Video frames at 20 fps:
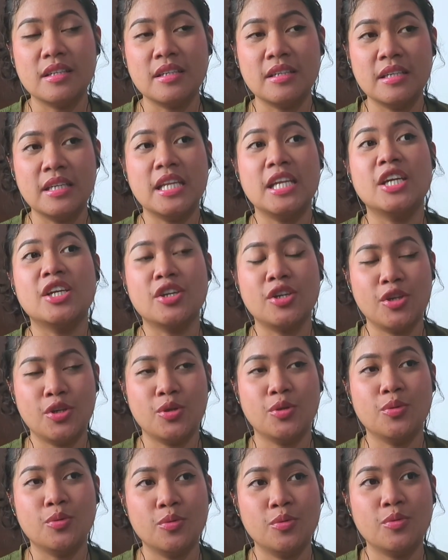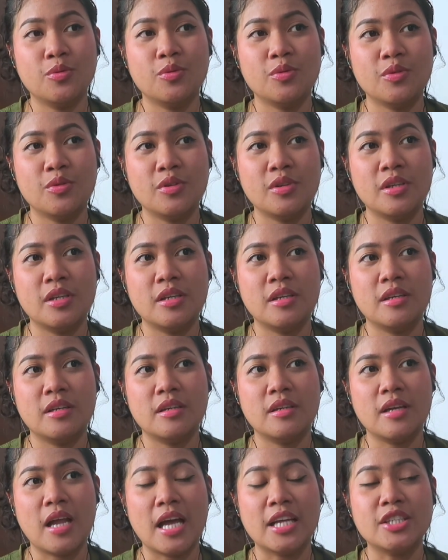near you.
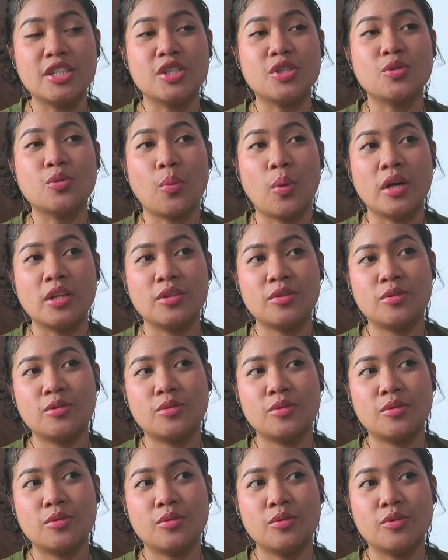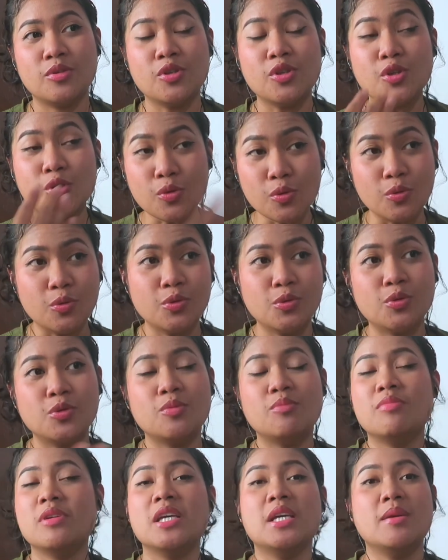I just want you
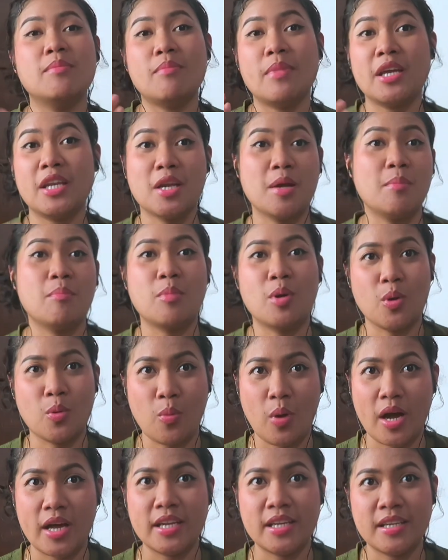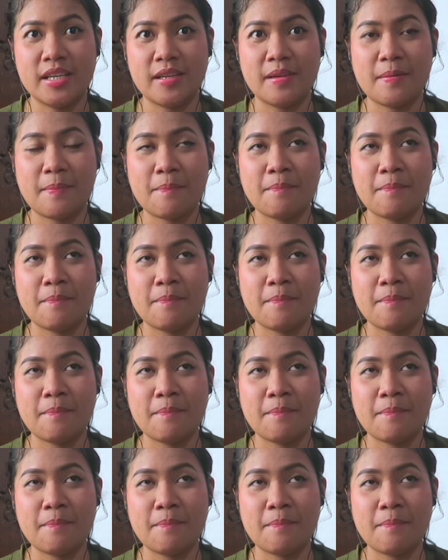to be my number one.